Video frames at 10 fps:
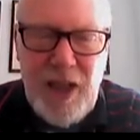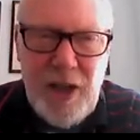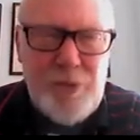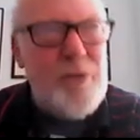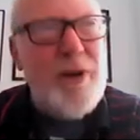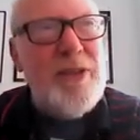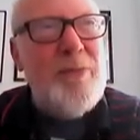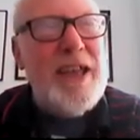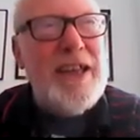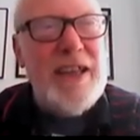Up to about the
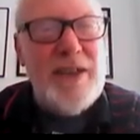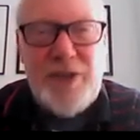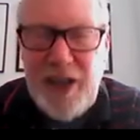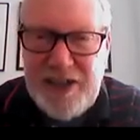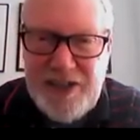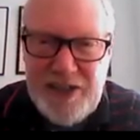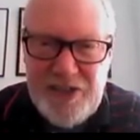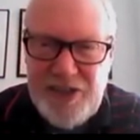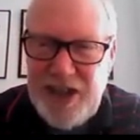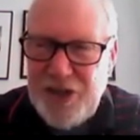beginning of the
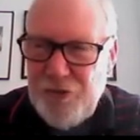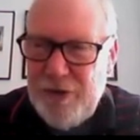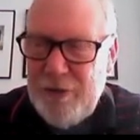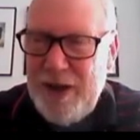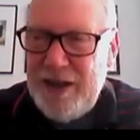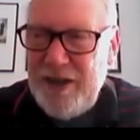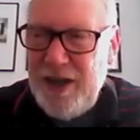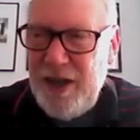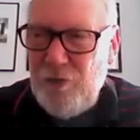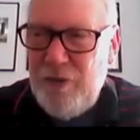19th century, when
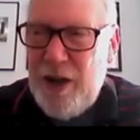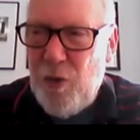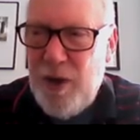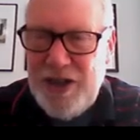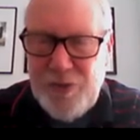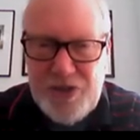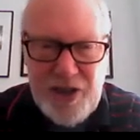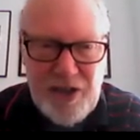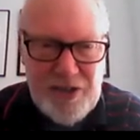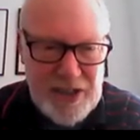railways were
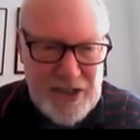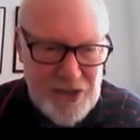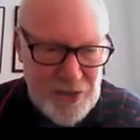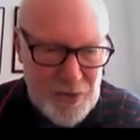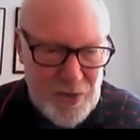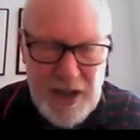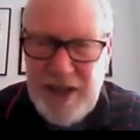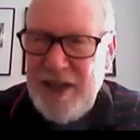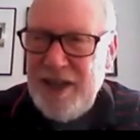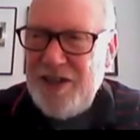starting to
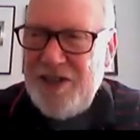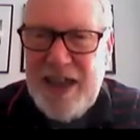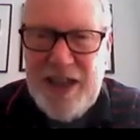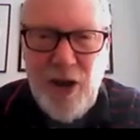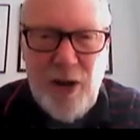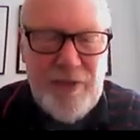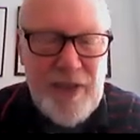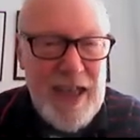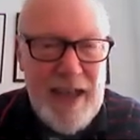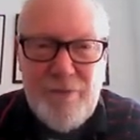take off,
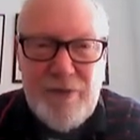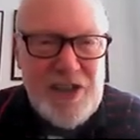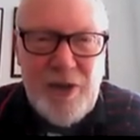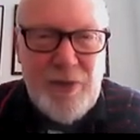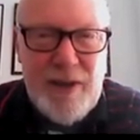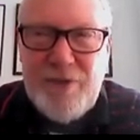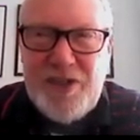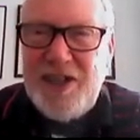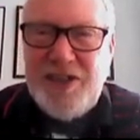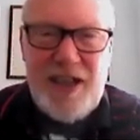every town, every
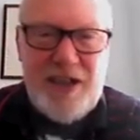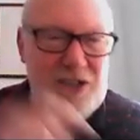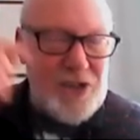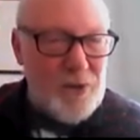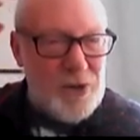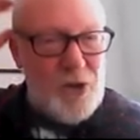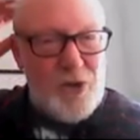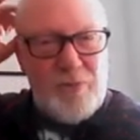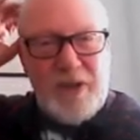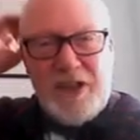city had its own
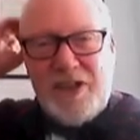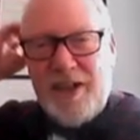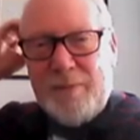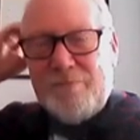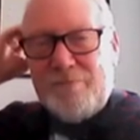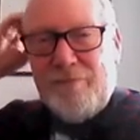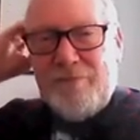local mean time.